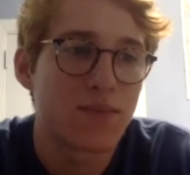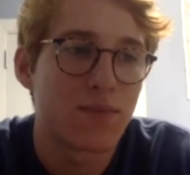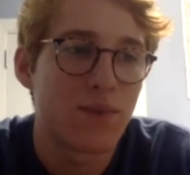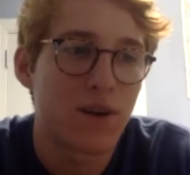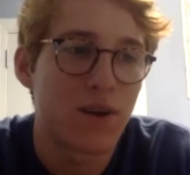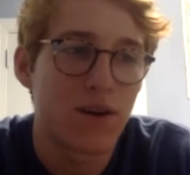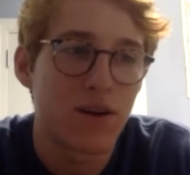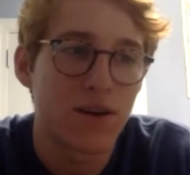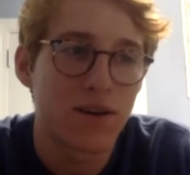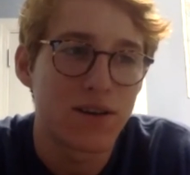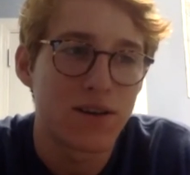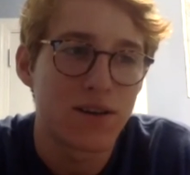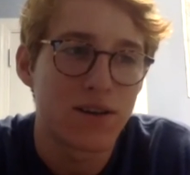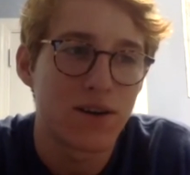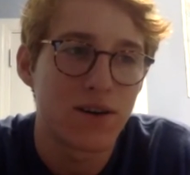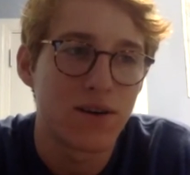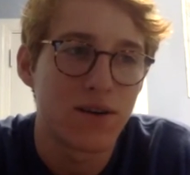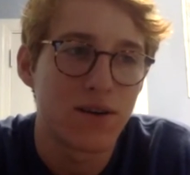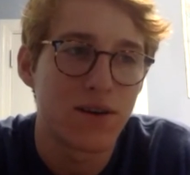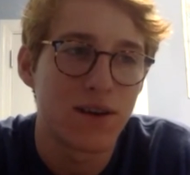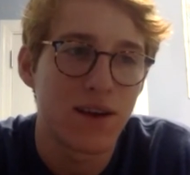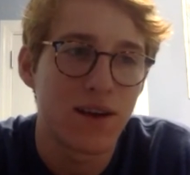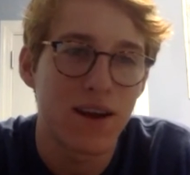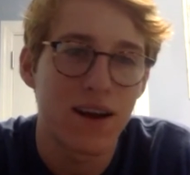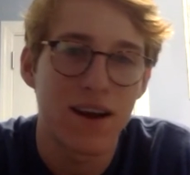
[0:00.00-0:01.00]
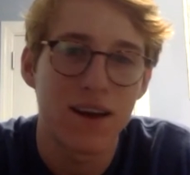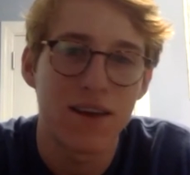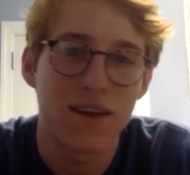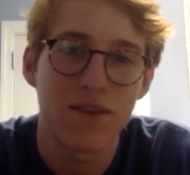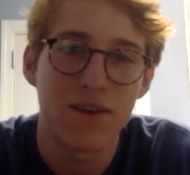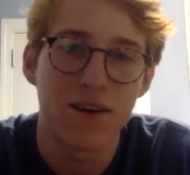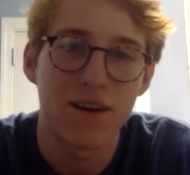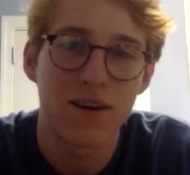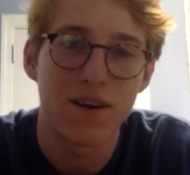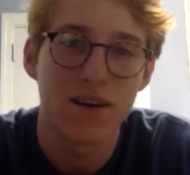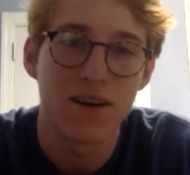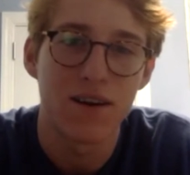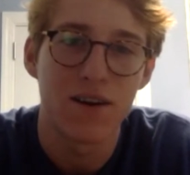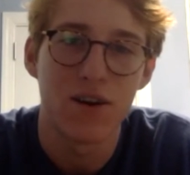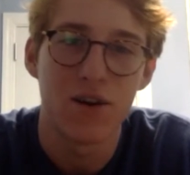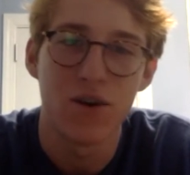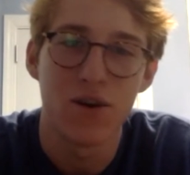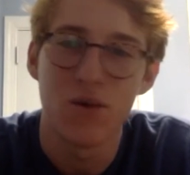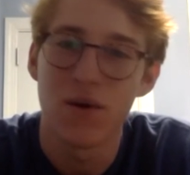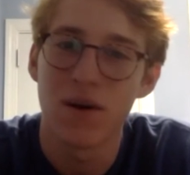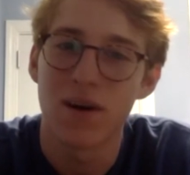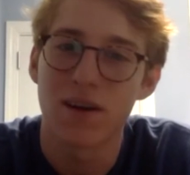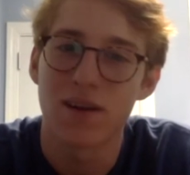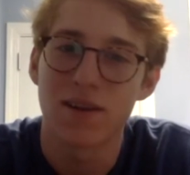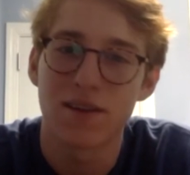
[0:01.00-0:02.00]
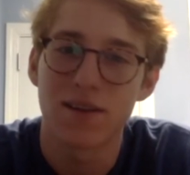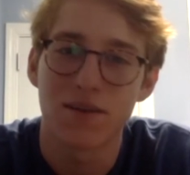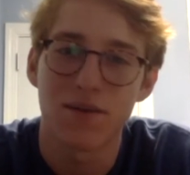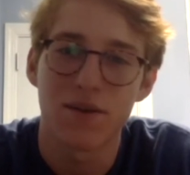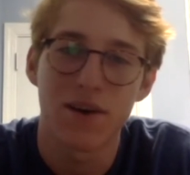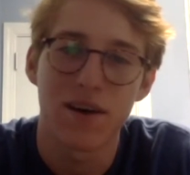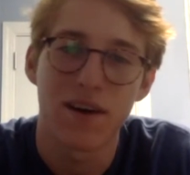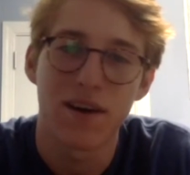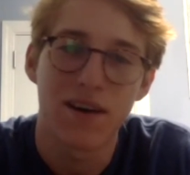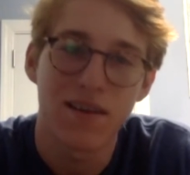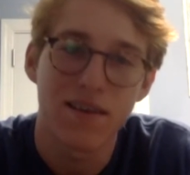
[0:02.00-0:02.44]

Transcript: but also mm-hmm. in kind of a nuanced way.